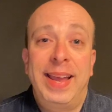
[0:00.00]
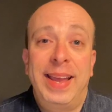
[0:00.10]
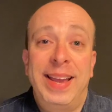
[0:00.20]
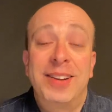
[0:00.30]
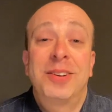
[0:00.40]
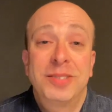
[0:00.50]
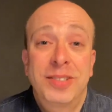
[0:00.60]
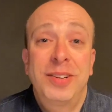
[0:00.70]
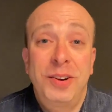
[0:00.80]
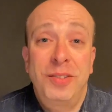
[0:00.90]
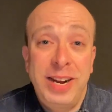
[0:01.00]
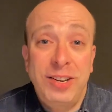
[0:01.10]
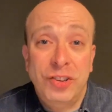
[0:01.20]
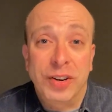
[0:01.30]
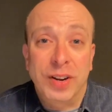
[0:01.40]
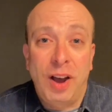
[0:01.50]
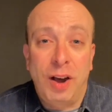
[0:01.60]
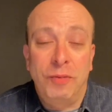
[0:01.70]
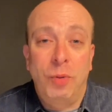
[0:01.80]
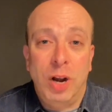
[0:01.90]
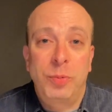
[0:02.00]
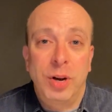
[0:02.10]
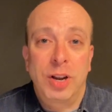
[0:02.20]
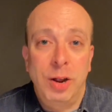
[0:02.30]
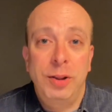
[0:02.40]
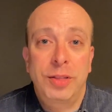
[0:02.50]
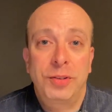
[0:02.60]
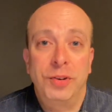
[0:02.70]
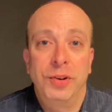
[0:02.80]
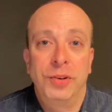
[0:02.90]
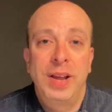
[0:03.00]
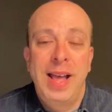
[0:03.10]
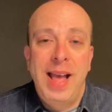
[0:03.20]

in consideration of what we're going through,